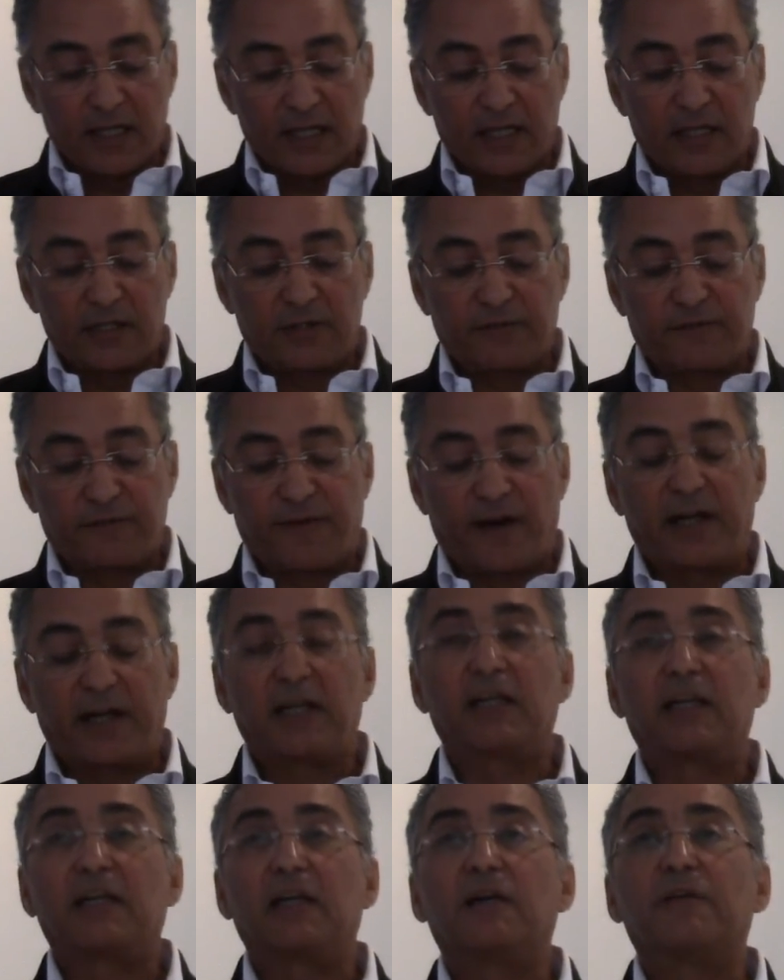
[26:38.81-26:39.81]
is
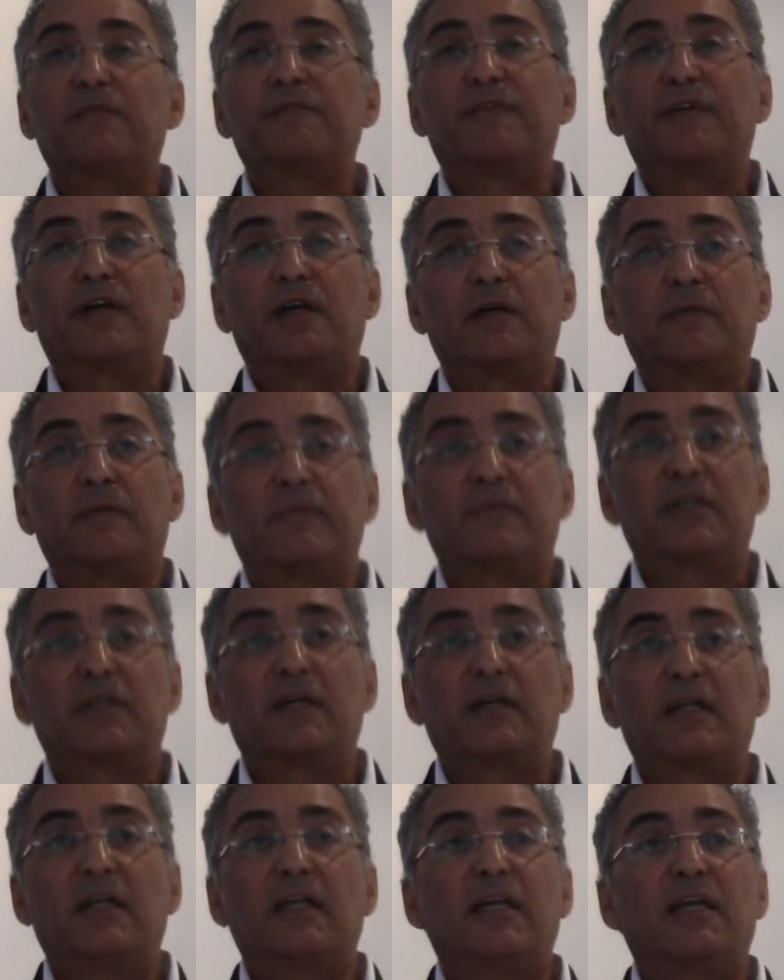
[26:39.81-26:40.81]
finally affirmed.
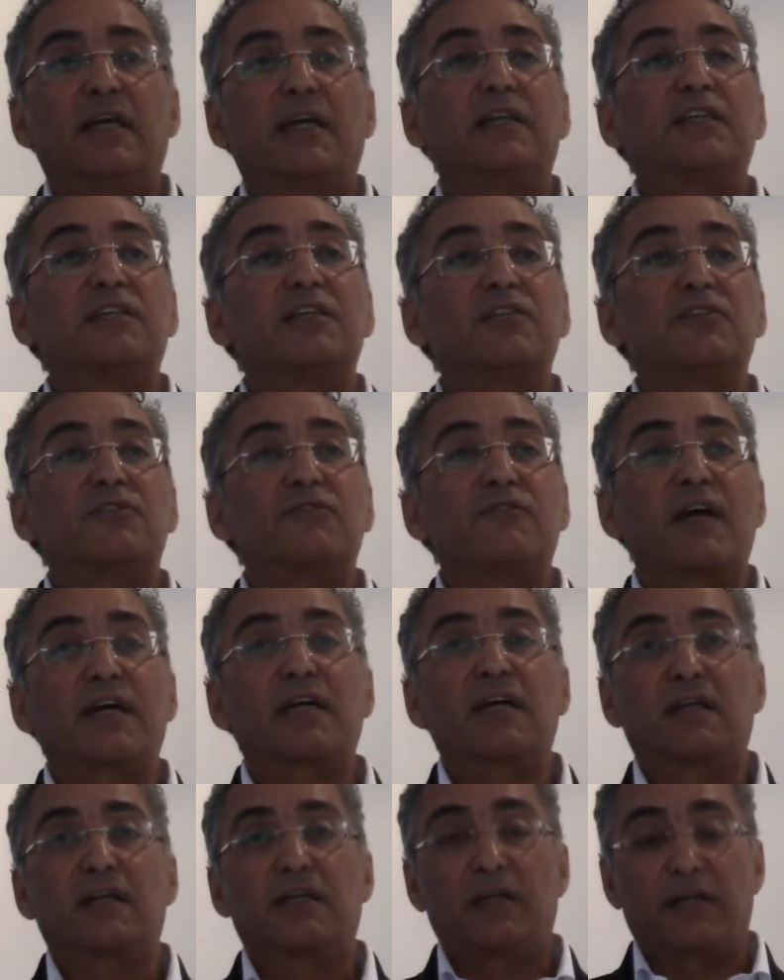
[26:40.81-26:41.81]
It is
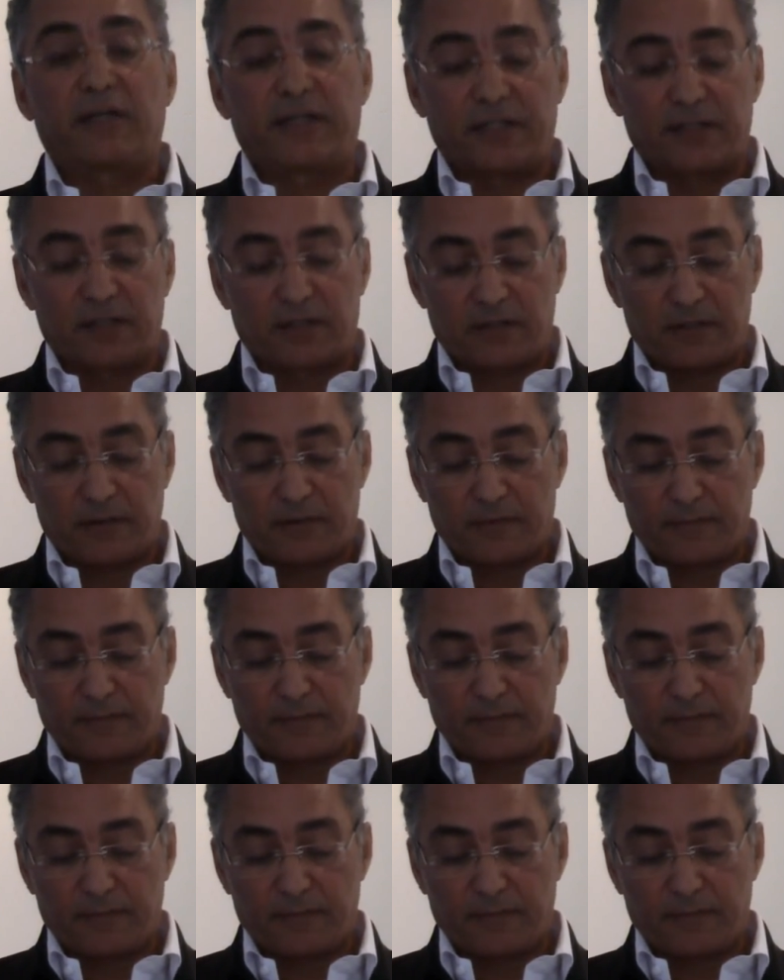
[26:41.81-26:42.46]
recognized.